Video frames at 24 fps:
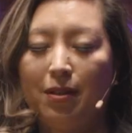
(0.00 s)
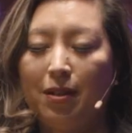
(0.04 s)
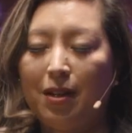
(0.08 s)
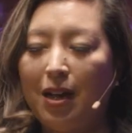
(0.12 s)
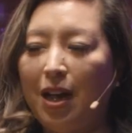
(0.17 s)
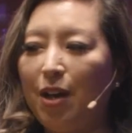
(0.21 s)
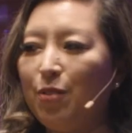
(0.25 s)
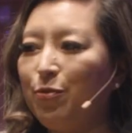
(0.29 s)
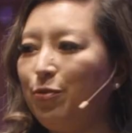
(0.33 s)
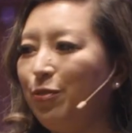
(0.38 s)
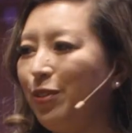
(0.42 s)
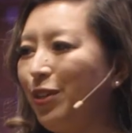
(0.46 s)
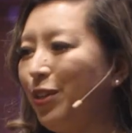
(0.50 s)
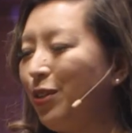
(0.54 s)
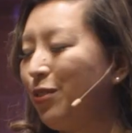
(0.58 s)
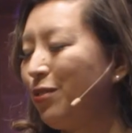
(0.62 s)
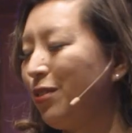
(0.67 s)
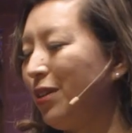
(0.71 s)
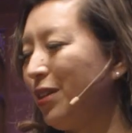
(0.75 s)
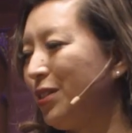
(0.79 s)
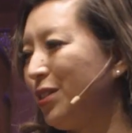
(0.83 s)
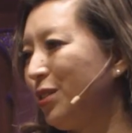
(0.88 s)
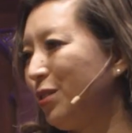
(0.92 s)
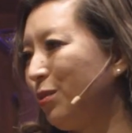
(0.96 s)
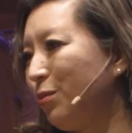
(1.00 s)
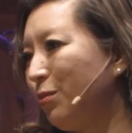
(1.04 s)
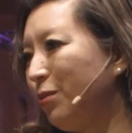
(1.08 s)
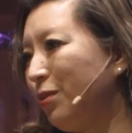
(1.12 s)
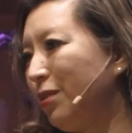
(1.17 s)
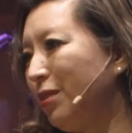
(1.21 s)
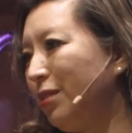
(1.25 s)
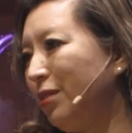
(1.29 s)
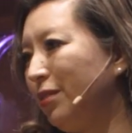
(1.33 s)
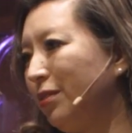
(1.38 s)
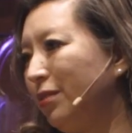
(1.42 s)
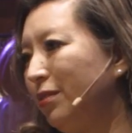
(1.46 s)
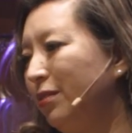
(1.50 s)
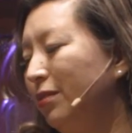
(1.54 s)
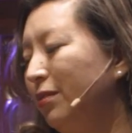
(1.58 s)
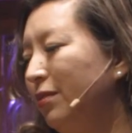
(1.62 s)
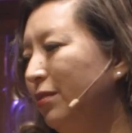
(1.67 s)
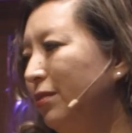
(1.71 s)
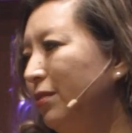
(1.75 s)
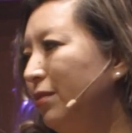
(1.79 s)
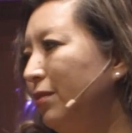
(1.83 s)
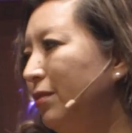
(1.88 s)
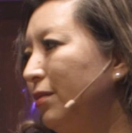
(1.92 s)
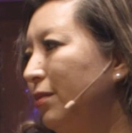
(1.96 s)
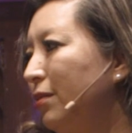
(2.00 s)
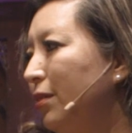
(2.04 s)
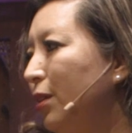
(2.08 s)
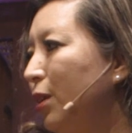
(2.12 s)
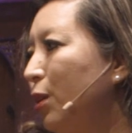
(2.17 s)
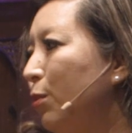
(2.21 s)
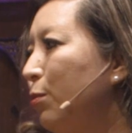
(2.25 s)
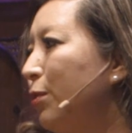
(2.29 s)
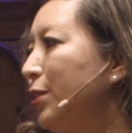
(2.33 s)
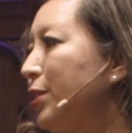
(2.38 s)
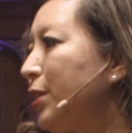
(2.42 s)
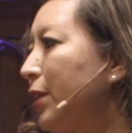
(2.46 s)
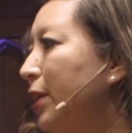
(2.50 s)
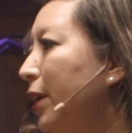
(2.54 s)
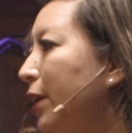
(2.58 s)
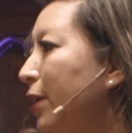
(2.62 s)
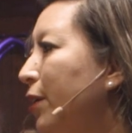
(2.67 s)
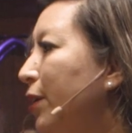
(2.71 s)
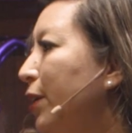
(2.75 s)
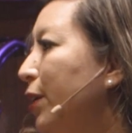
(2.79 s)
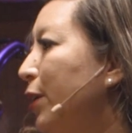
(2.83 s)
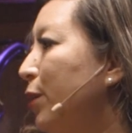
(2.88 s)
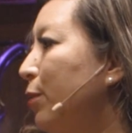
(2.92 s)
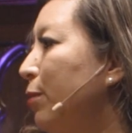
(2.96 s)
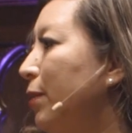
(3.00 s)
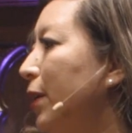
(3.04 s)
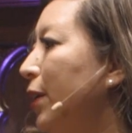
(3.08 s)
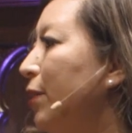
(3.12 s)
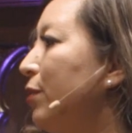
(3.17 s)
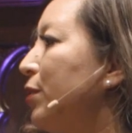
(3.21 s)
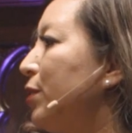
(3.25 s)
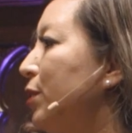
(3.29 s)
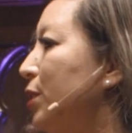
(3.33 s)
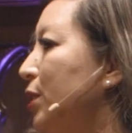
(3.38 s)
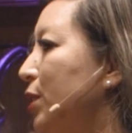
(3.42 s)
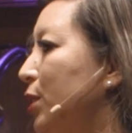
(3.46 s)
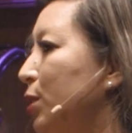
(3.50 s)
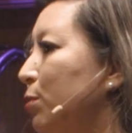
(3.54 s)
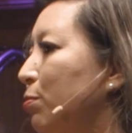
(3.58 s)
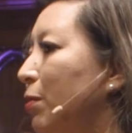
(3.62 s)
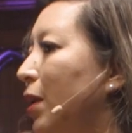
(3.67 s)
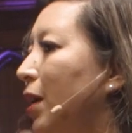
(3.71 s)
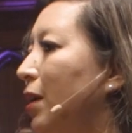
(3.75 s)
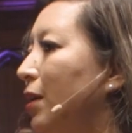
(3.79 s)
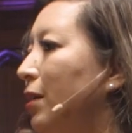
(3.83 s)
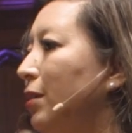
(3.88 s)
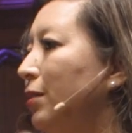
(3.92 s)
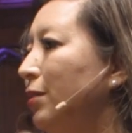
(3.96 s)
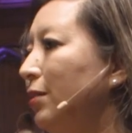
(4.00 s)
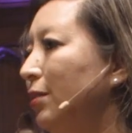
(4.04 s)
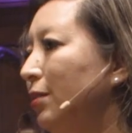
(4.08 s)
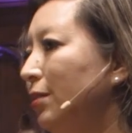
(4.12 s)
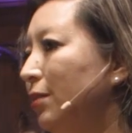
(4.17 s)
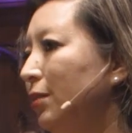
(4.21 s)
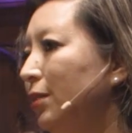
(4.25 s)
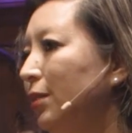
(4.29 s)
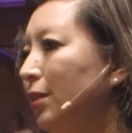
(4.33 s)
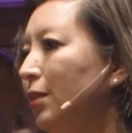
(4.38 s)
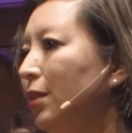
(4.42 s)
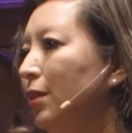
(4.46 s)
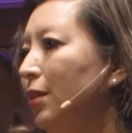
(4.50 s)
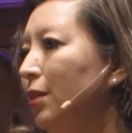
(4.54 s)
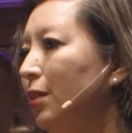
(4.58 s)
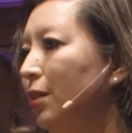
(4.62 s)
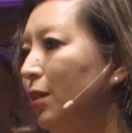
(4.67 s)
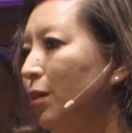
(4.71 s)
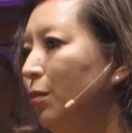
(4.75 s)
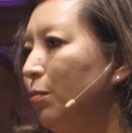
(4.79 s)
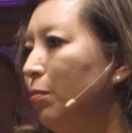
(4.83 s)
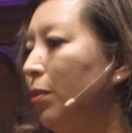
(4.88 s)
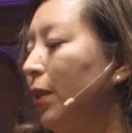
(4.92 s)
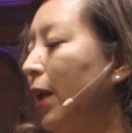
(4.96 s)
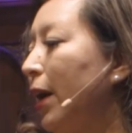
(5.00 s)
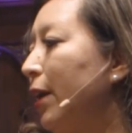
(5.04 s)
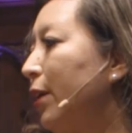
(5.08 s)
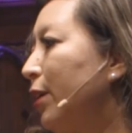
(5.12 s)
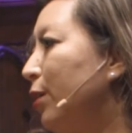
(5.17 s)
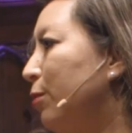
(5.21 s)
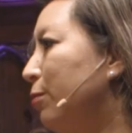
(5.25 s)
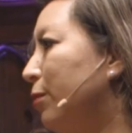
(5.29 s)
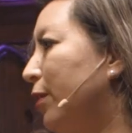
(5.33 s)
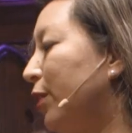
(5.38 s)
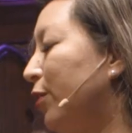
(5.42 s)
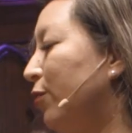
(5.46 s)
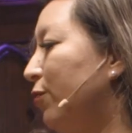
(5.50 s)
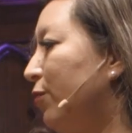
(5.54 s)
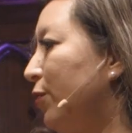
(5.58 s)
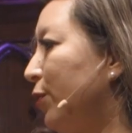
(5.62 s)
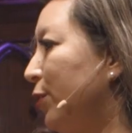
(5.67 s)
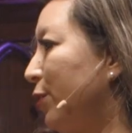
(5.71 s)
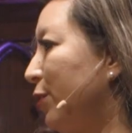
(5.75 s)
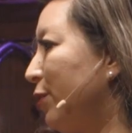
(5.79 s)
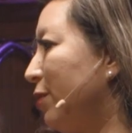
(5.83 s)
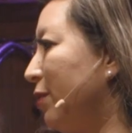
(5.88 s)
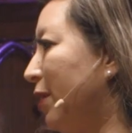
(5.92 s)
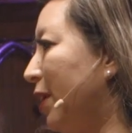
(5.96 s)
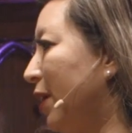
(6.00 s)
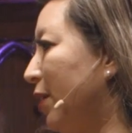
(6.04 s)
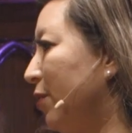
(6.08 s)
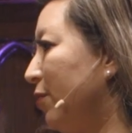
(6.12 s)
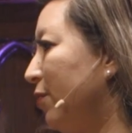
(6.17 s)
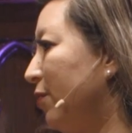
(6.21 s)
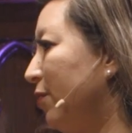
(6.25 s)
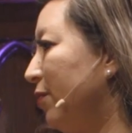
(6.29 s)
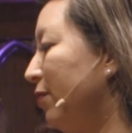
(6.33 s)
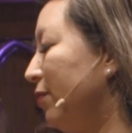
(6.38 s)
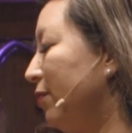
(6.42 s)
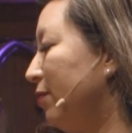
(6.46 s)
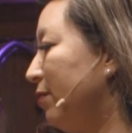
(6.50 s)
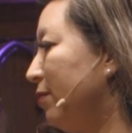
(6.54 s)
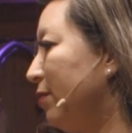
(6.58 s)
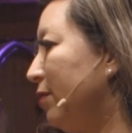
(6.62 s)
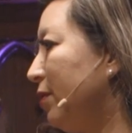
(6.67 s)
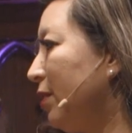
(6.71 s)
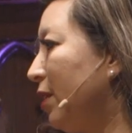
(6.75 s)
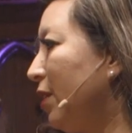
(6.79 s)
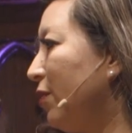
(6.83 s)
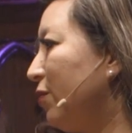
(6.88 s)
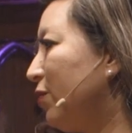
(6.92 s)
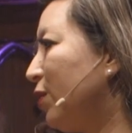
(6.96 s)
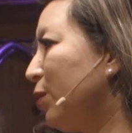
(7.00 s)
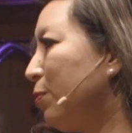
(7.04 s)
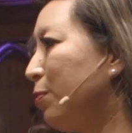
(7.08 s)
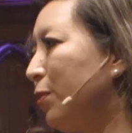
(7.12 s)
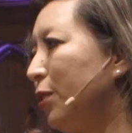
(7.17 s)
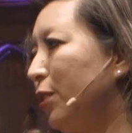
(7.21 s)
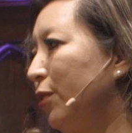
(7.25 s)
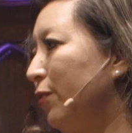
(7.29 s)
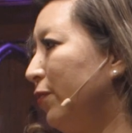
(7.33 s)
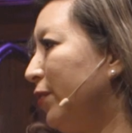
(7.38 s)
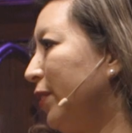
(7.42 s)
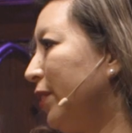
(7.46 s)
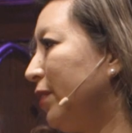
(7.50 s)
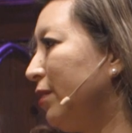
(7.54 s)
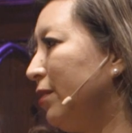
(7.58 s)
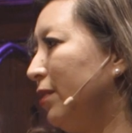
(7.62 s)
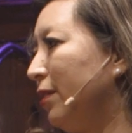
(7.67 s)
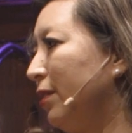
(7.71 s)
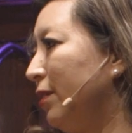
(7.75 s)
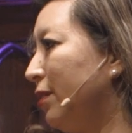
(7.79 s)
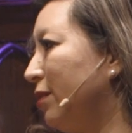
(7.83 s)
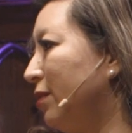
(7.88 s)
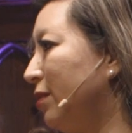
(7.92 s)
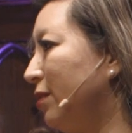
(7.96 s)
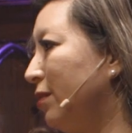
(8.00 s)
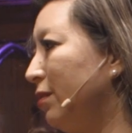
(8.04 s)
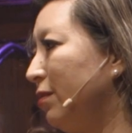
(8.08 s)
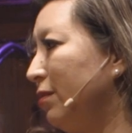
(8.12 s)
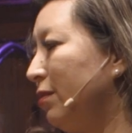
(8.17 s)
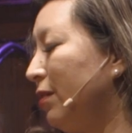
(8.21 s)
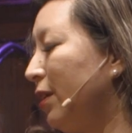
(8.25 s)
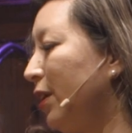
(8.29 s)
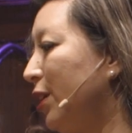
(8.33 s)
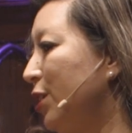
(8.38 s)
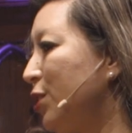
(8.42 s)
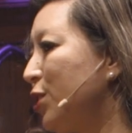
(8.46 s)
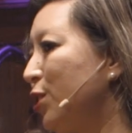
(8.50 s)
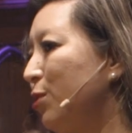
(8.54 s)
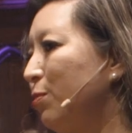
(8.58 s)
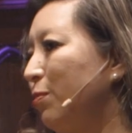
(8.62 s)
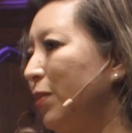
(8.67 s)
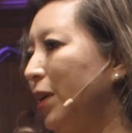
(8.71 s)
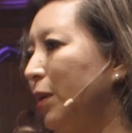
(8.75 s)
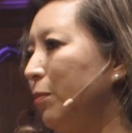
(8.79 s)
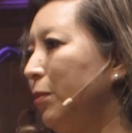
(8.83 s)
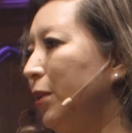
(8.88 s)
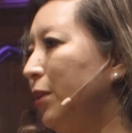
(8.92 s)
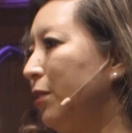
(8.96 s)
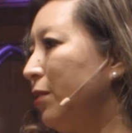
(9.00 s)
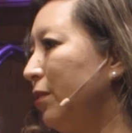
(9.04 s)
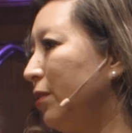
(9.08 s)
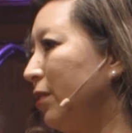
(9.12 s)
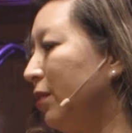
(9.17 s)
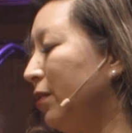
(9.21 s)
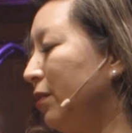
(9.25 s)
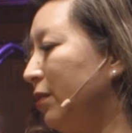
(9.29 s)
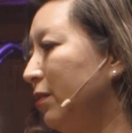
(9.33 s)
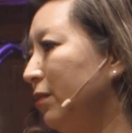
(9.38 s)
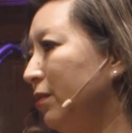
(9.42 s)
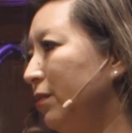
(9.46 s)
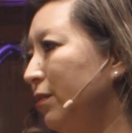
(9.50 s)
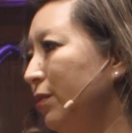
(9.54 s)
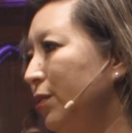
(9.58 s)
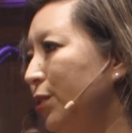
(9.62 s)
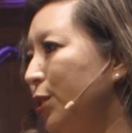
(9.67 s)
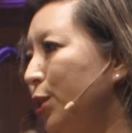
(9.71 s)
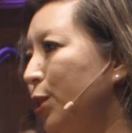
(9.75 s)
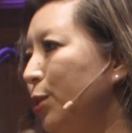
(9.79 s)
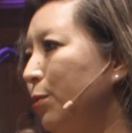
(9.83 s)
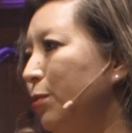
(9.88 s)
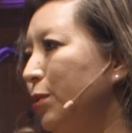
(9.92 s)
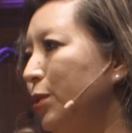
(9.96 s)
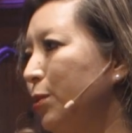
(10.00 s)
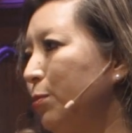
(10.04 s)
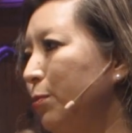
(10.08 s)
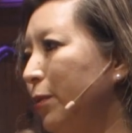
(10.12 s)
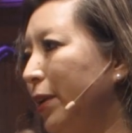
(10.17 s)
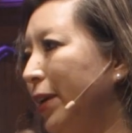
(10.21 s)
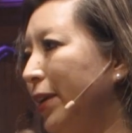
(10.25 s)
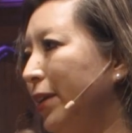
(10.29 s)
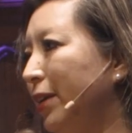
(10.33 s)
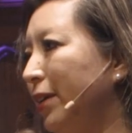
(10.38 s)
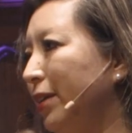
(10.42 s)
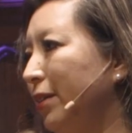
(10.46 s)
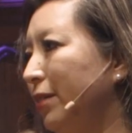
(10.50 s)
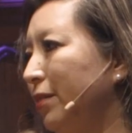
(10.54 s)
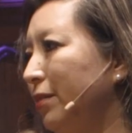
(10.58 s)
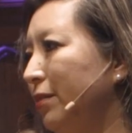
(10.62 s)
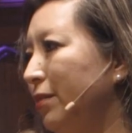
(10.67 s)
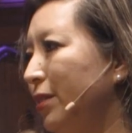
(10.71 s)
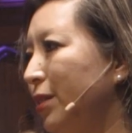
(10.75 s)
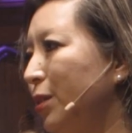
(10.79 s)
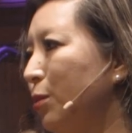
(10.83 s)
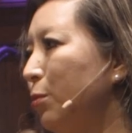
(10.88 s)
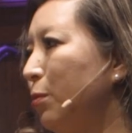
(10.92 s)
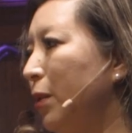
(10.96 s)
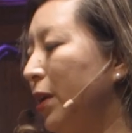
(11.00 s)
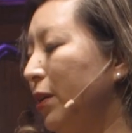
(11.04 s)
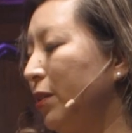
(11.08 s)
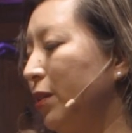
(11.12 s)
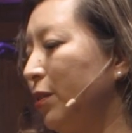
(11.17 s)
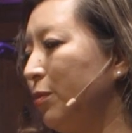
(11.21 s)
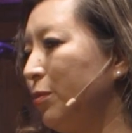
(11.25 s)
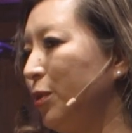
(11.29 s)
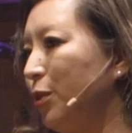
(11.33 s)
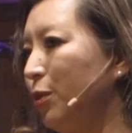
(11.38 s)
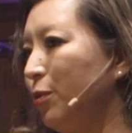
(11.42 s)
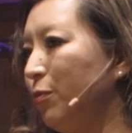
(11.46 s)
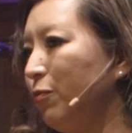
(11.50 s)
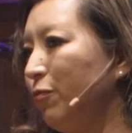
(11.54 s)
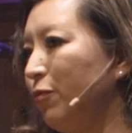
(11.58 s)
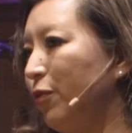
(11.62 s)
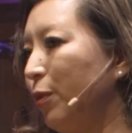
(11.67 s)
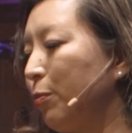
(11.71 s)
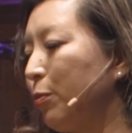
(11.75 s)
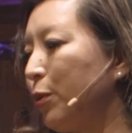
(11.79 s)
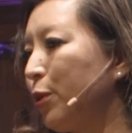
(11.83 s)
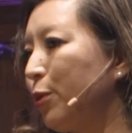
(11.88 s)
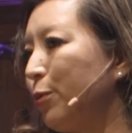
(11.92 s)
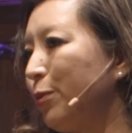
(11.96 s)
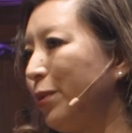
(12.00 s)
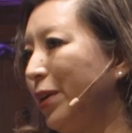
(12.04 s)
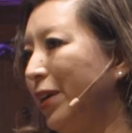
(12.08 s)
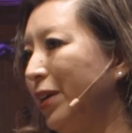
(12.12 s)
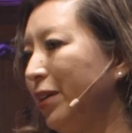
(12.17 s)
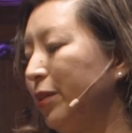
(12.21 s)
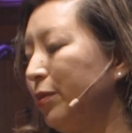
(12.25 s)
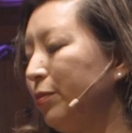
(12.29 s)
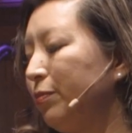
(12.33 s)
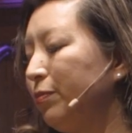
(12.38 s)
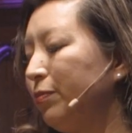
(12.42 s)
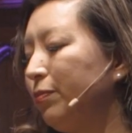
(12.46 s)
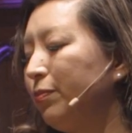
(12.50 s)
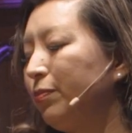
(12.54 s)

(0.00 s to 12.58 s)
halfway across the world, was carrying around a small black and white photograph of the perfect little Asian baby girl she was waiting to welcome home from Korea.